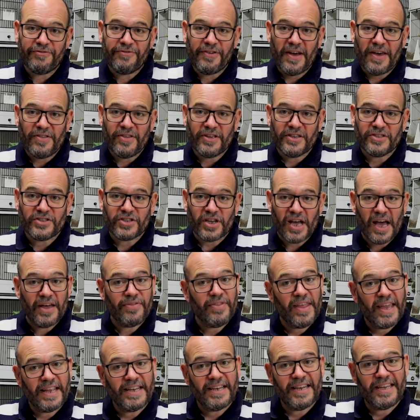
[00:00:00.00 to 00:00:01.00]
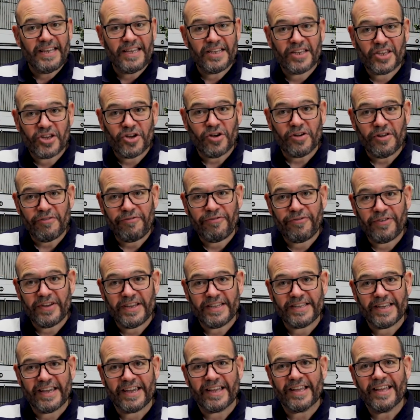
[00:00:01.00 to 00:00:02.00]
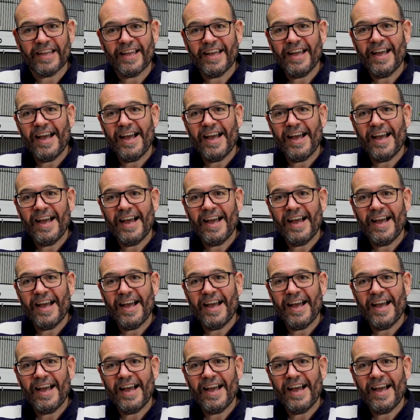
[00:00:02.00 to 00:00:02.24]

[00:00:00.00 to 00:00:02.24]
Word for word: feathers and they need colour feeding.